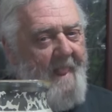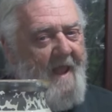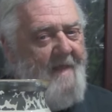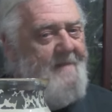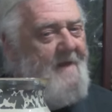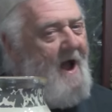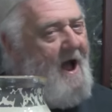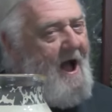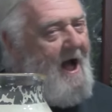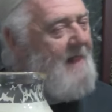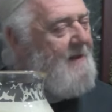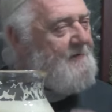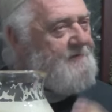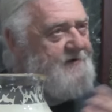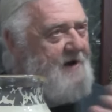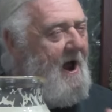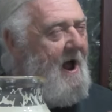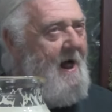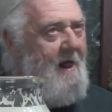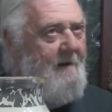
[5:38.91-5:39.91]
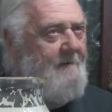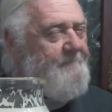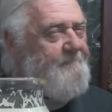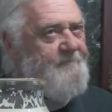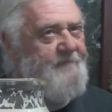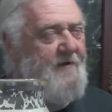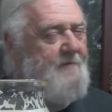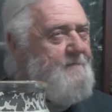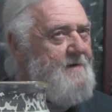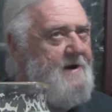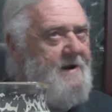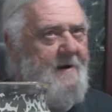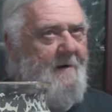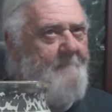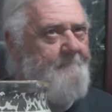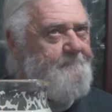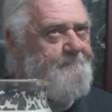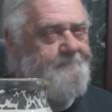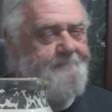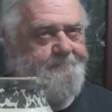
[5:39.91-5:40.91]
And the Hallertau, to me,
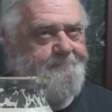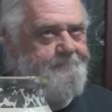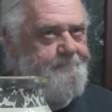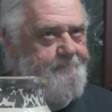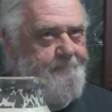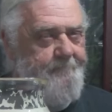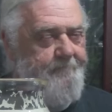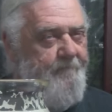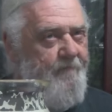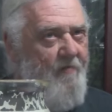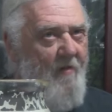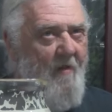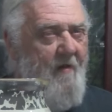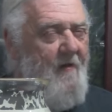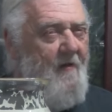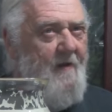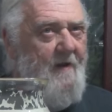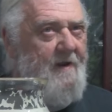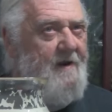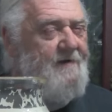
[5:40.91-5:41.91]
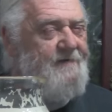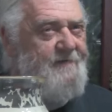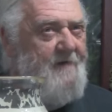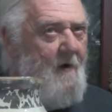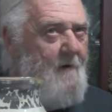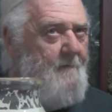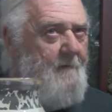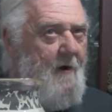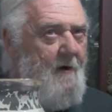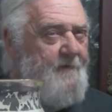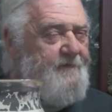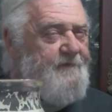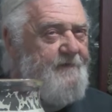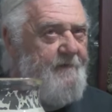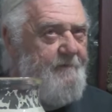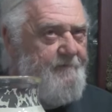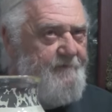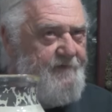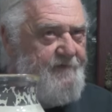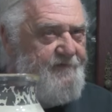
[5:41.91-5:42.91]
is almost
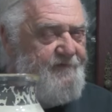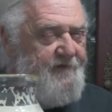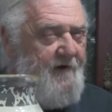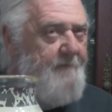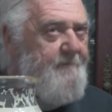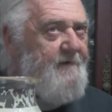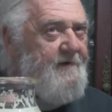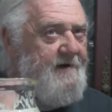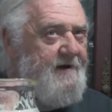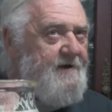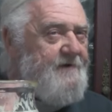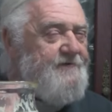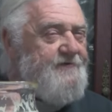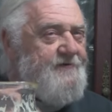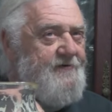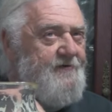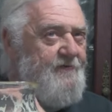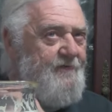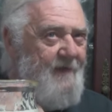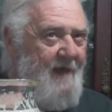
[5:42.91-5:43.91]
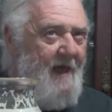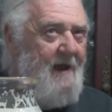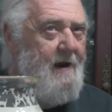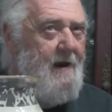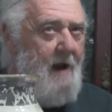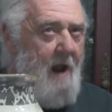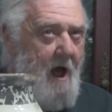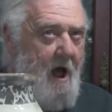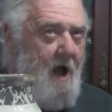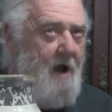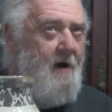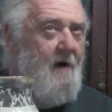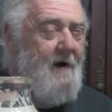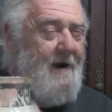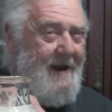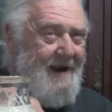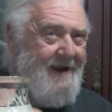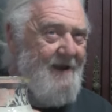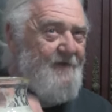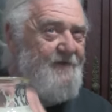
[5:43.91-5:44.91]
jumping into that
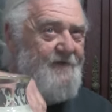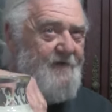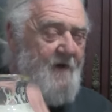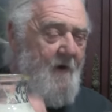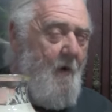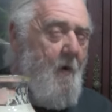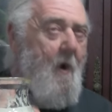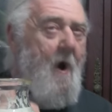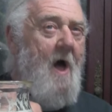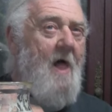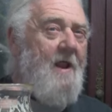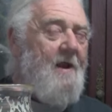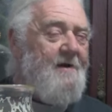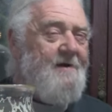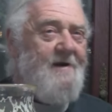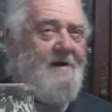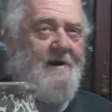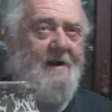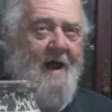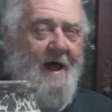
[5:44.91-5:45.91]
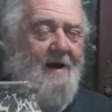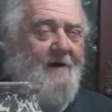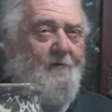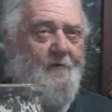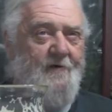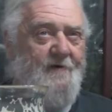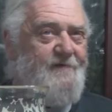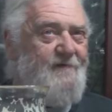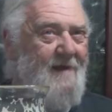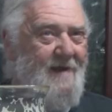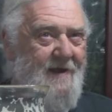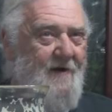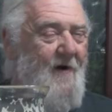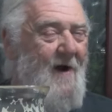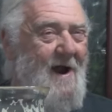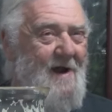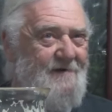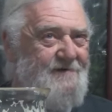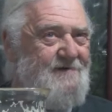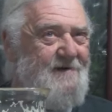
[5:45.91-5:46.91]
lager-esque quality. I don't want to say
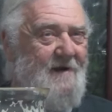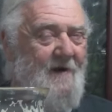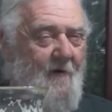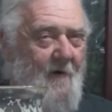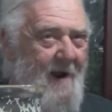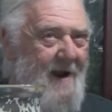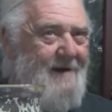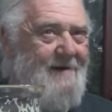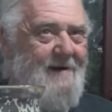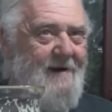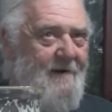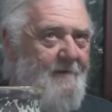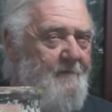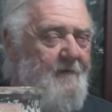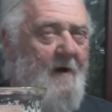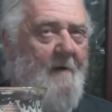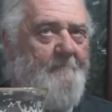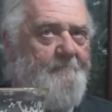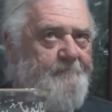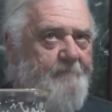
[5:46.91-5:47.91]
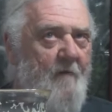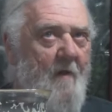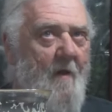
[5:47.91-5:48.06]
grassy, grainy, but